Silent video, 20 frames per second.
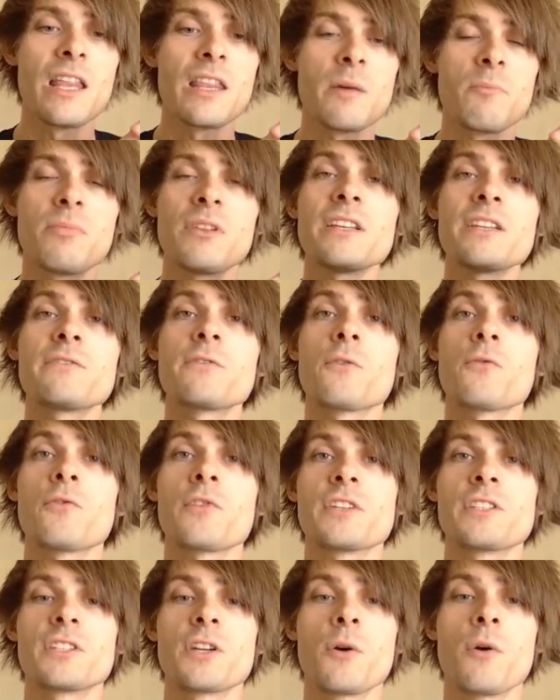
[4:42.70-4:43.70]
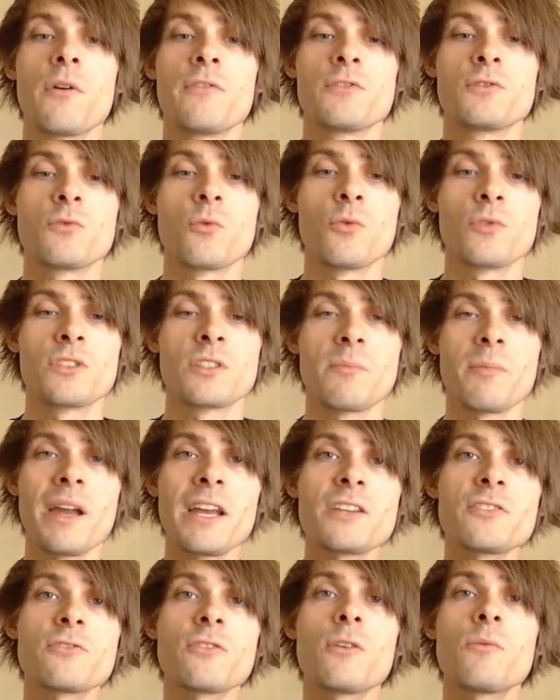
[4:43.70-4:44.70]
then please feel free to go over towards the
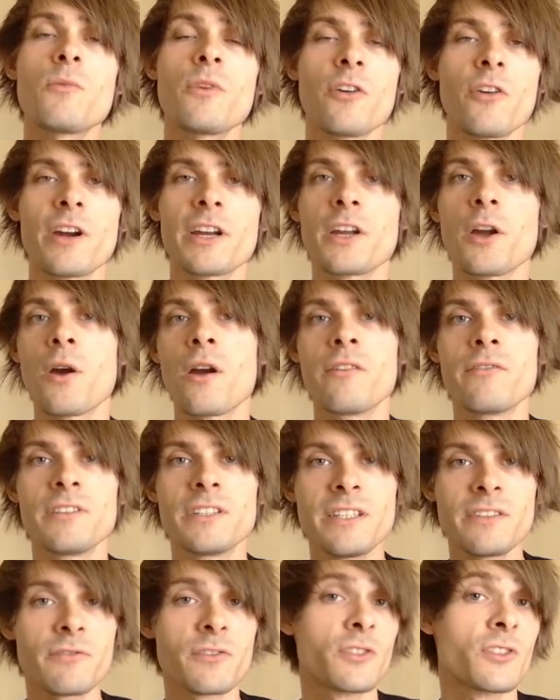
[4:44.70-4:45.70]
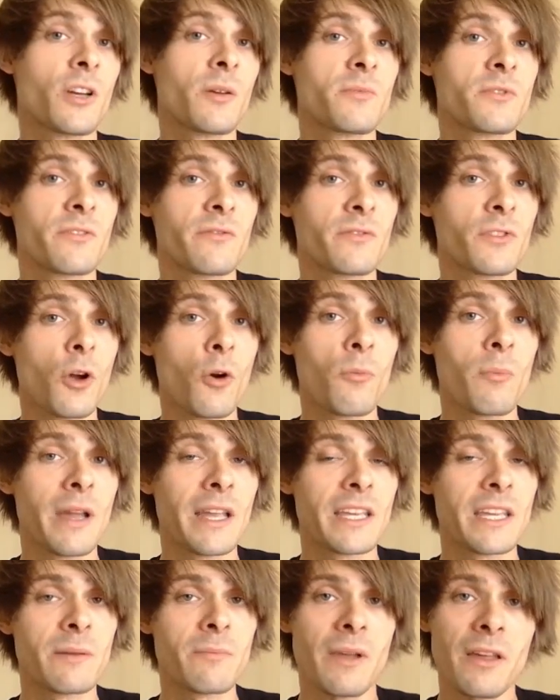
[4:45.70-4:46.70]
Patreon, where I go over different types of gold
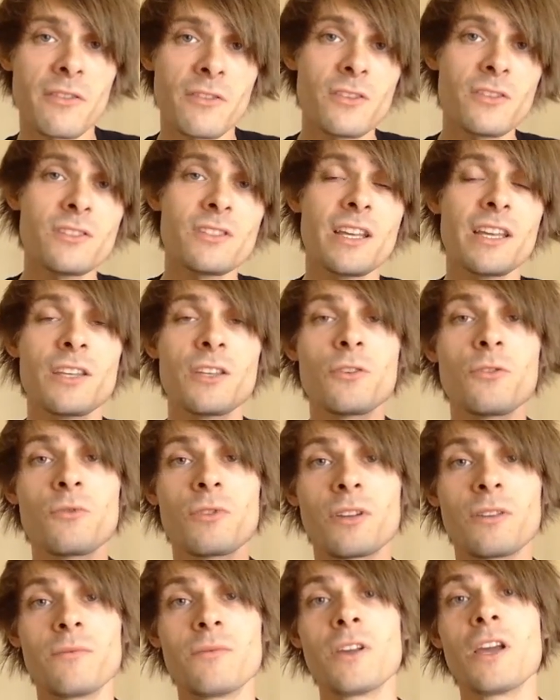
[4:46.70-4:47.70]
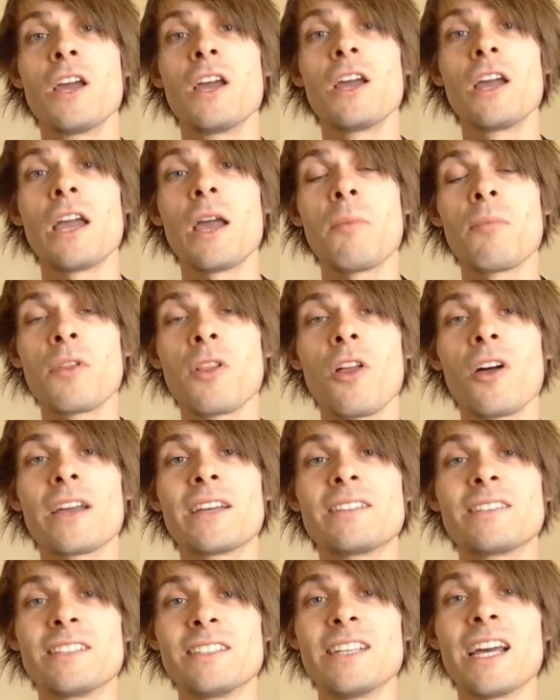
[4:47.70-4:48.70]
making methods that you can apply
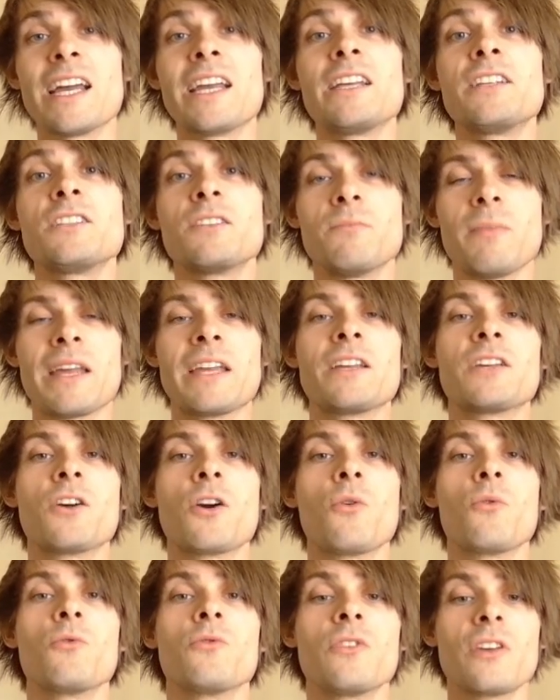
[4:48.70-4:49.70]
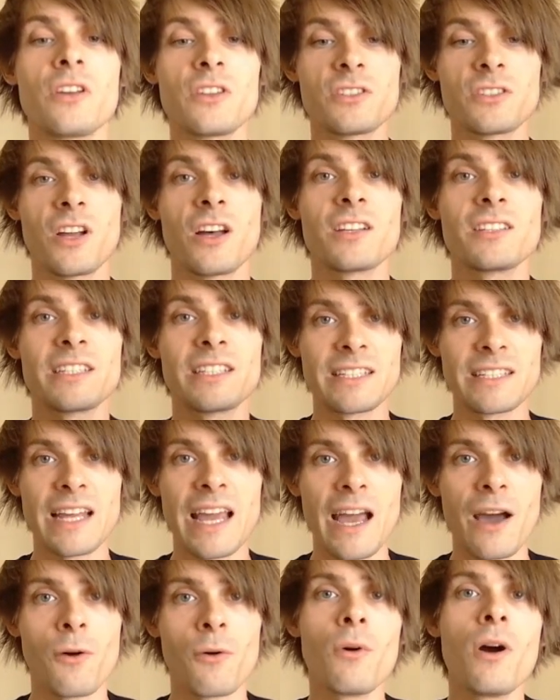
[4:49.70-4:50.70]
today to make gold starting
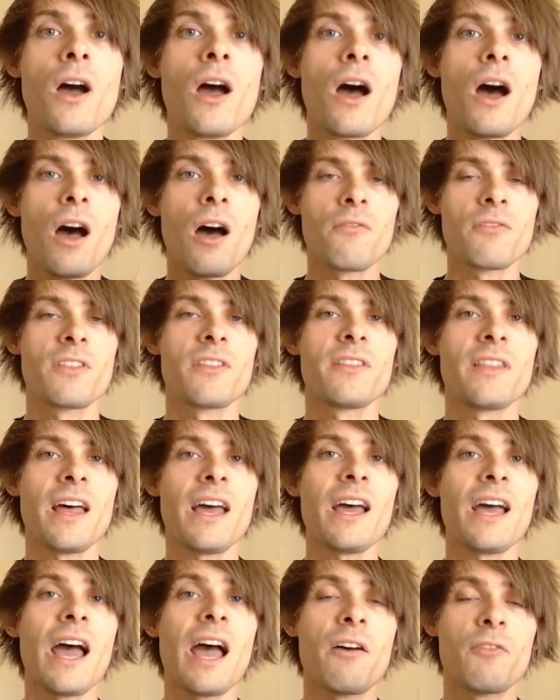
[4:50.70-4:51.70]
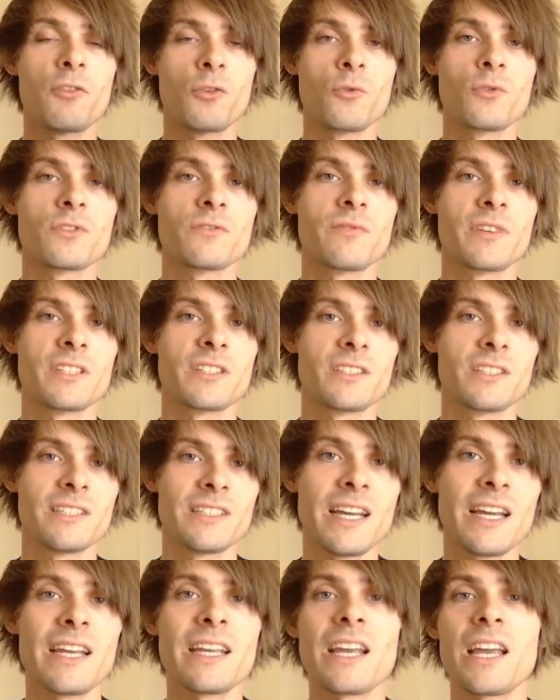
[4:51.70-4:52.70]
now. Other than that, have an awesome rest of
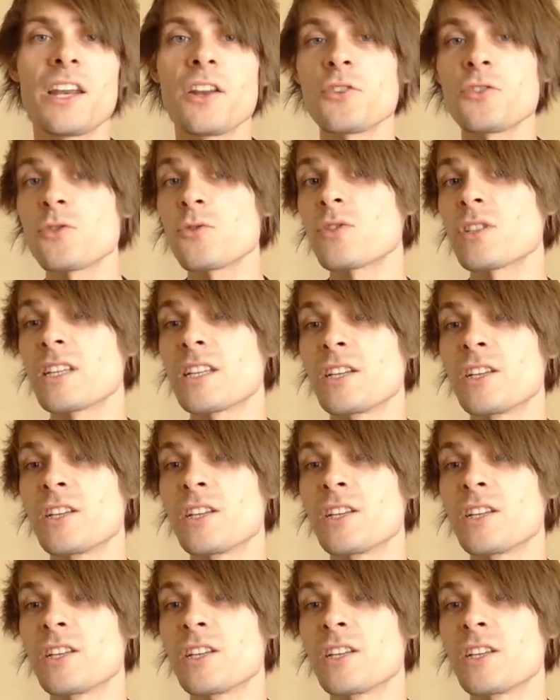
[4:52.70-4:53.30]
the day, and I shall see